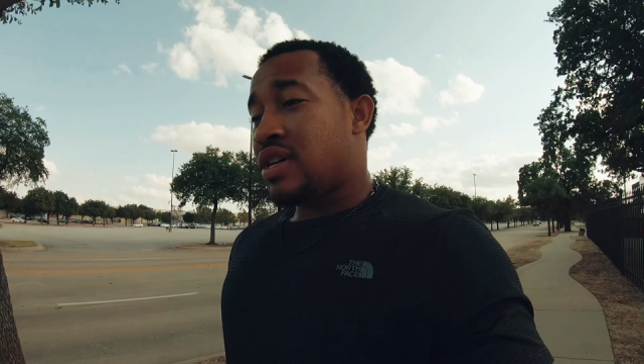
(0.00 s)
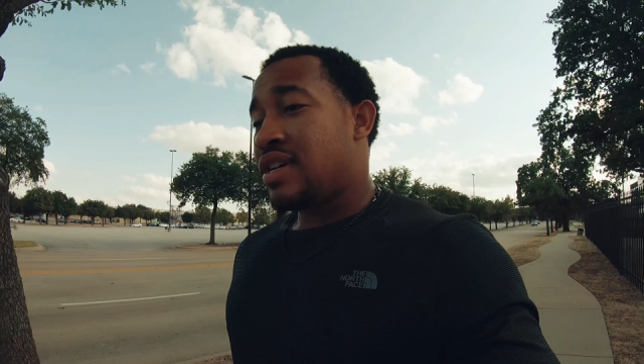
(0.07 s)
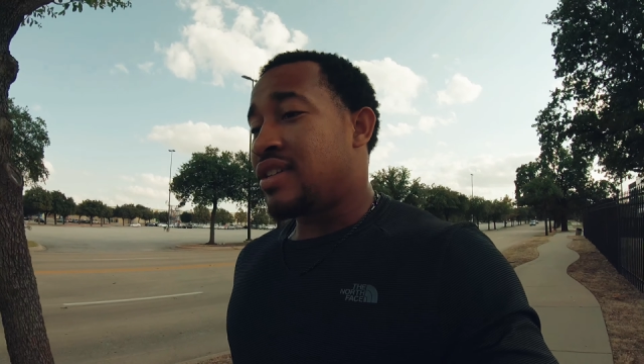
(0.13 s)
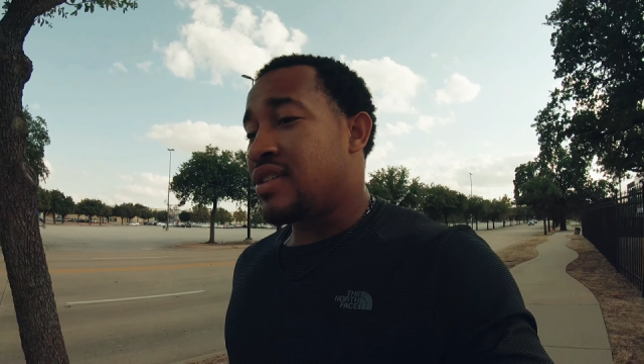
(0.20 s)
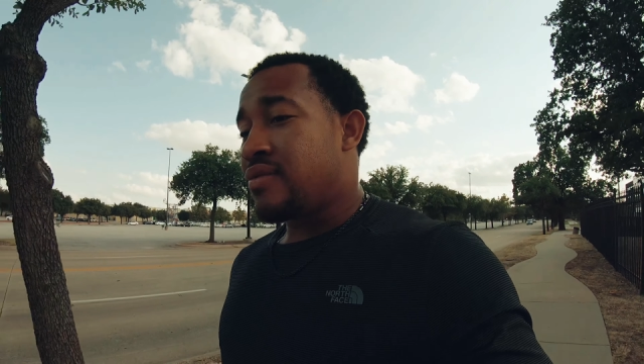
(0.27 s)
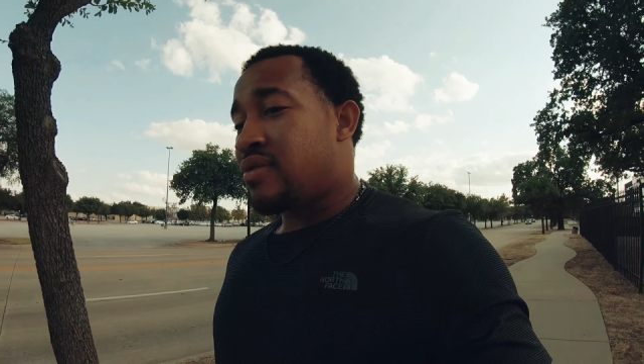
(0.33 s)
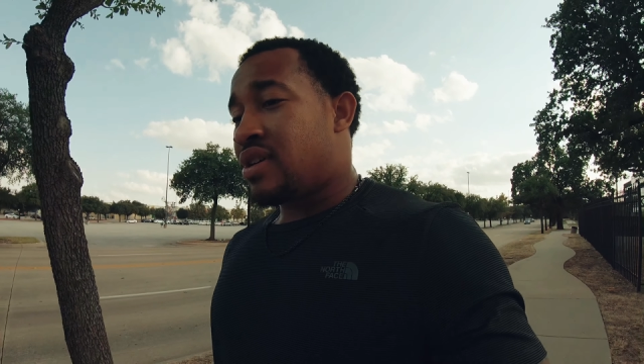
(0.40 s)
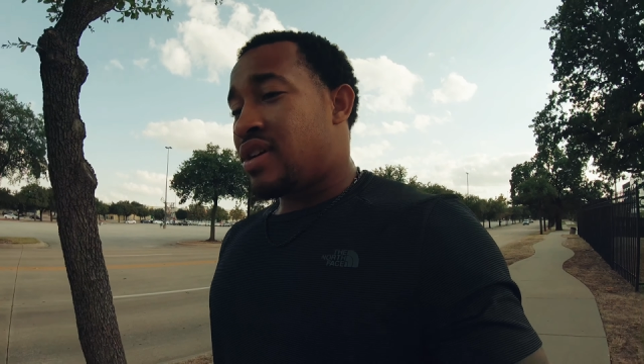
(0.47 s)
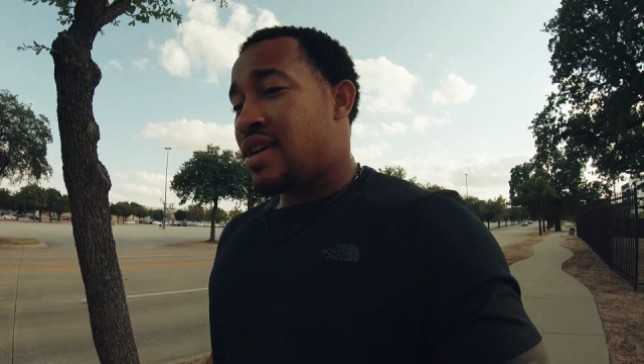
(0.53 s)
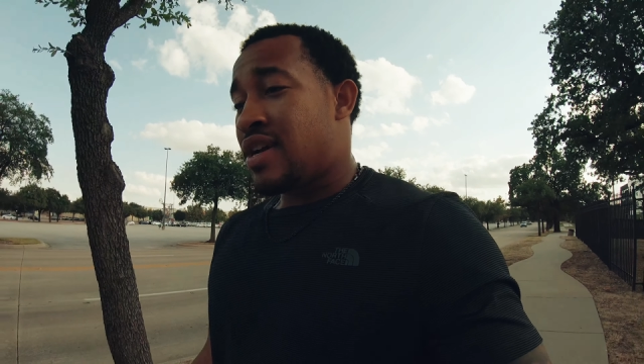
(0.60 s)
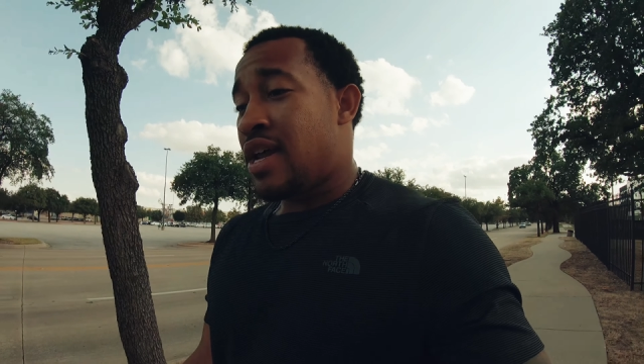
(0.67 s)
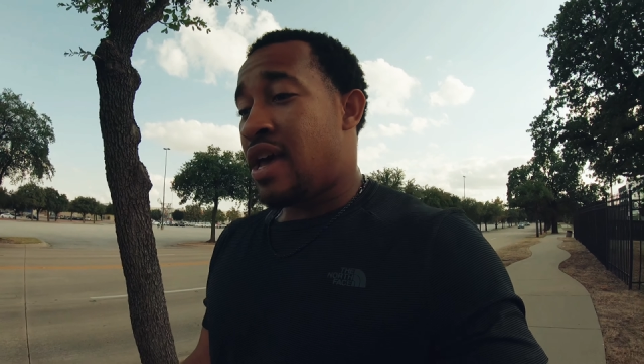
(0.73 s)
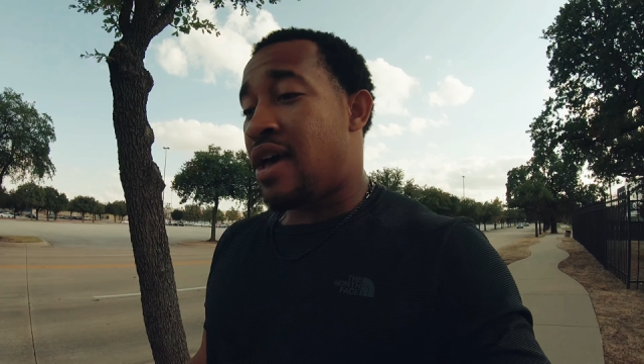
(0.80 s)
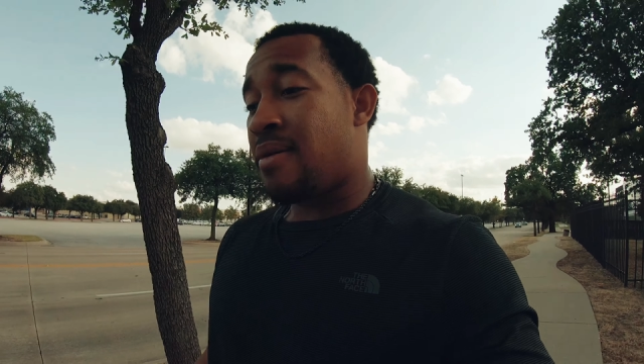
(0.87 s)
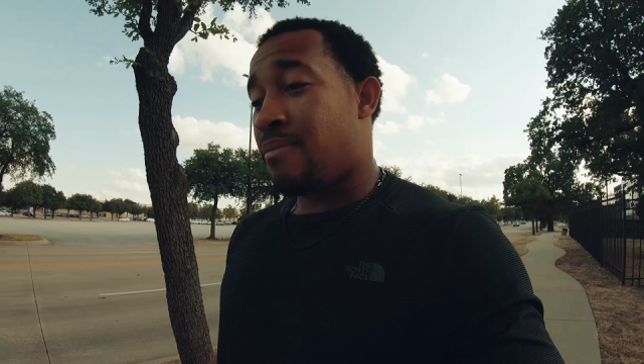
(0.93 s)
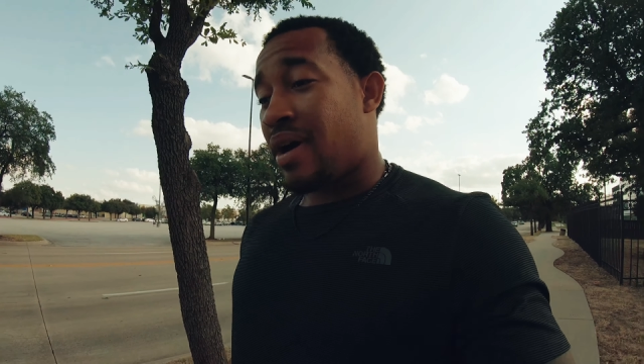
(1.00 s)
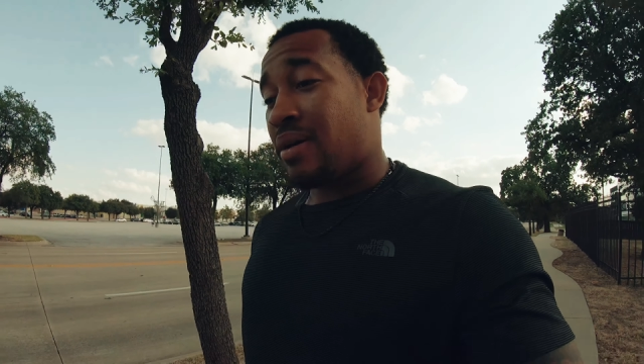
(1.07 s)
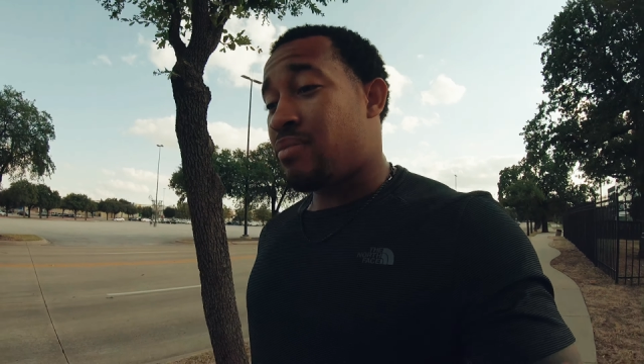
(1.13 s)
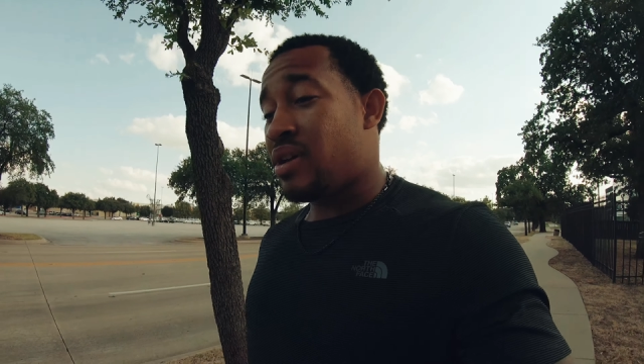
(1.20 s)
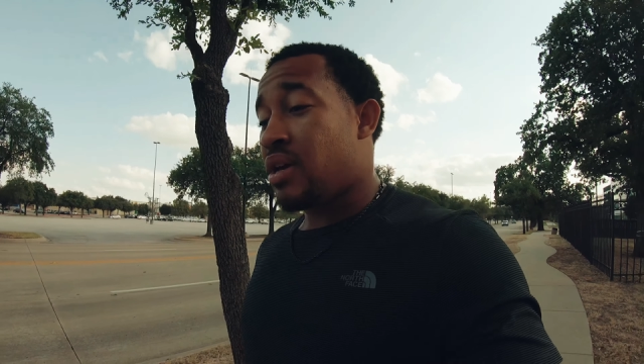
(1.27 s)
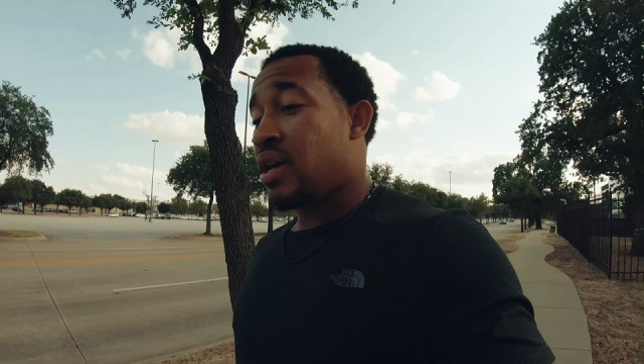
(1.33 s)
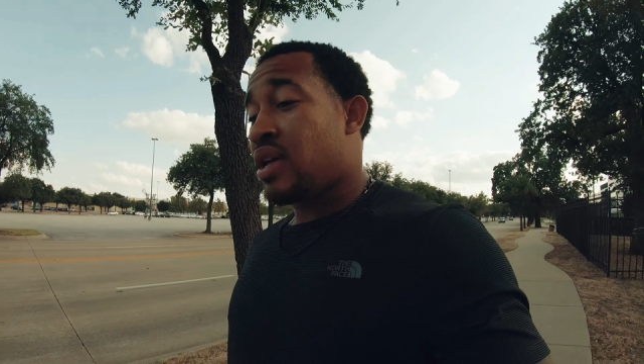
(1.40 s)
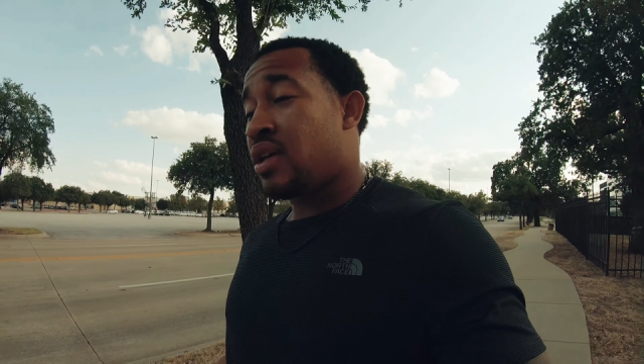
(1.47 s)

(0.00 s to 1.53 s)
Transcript: easy run might be